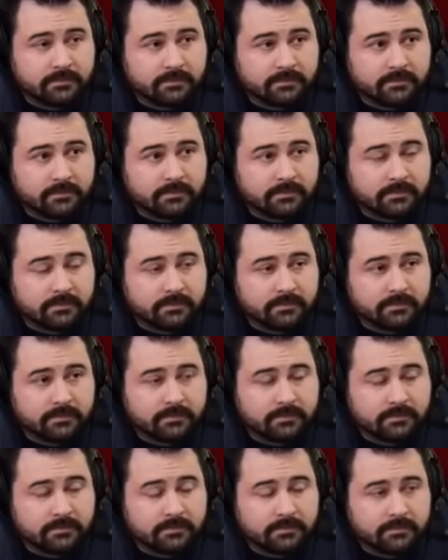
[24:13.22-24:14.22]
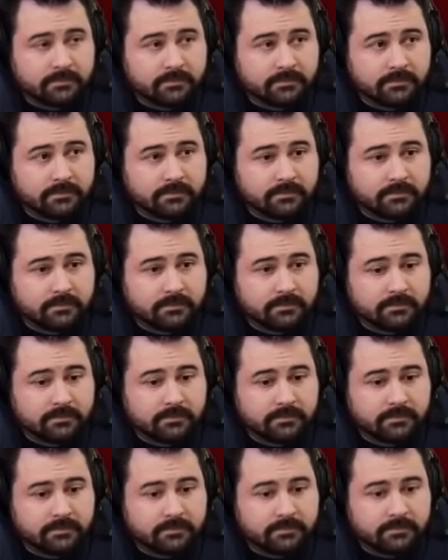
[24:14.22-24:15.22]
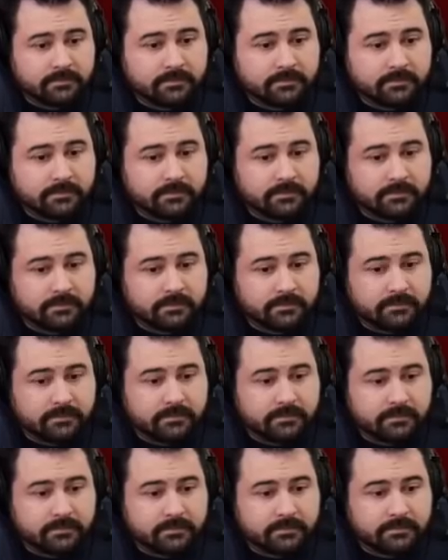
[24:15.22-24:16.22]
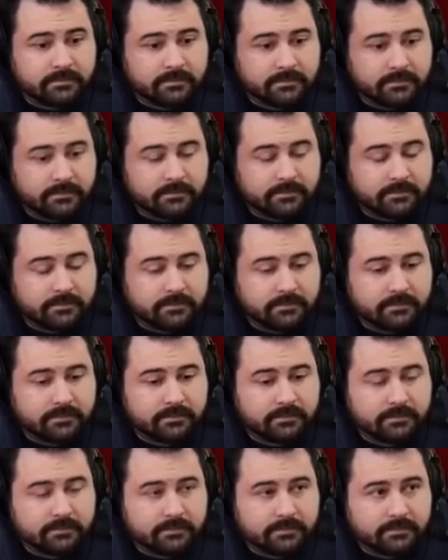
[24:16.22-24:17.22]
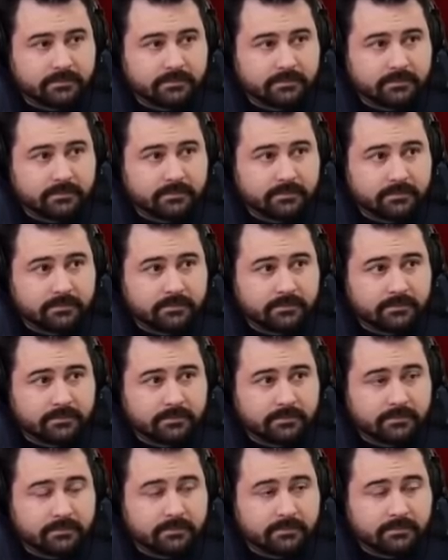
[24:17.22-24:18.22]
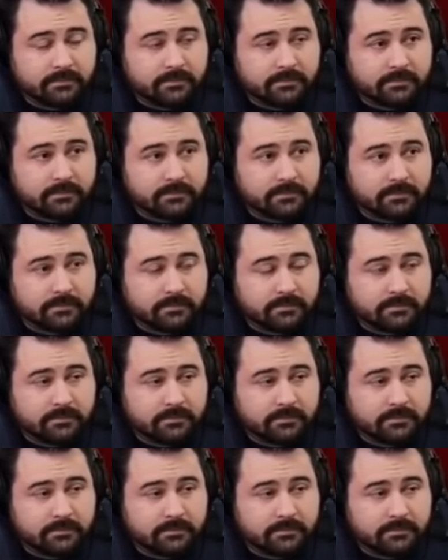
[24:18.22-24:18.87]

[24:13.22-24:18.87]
(not speaking)